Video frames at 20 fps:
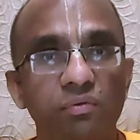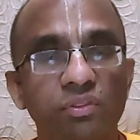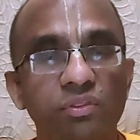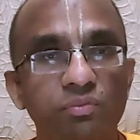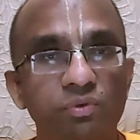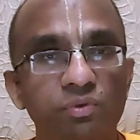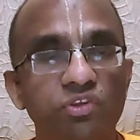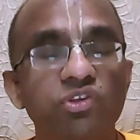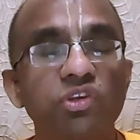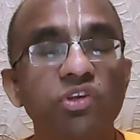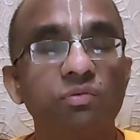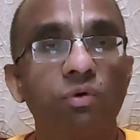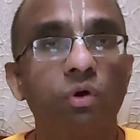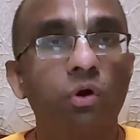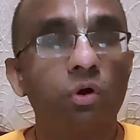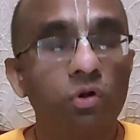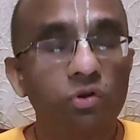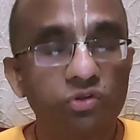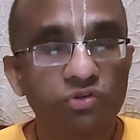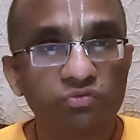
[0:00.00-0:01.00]
with which he
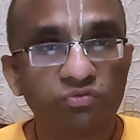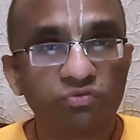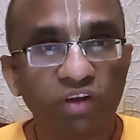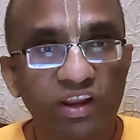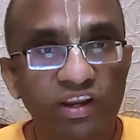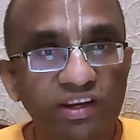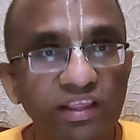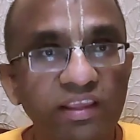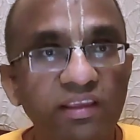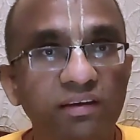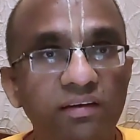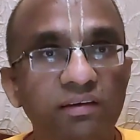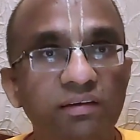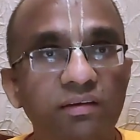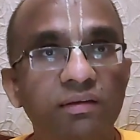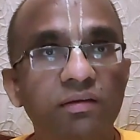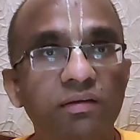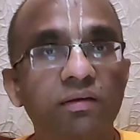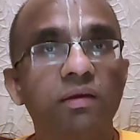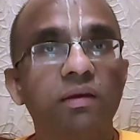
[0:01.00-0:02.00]
was fighting.
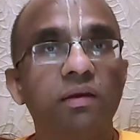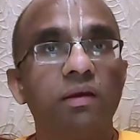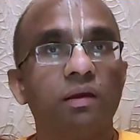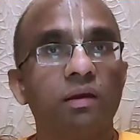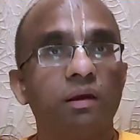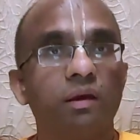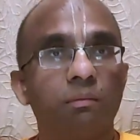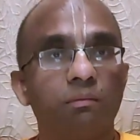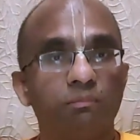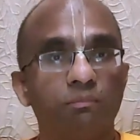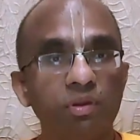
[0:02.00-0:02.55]
Uh,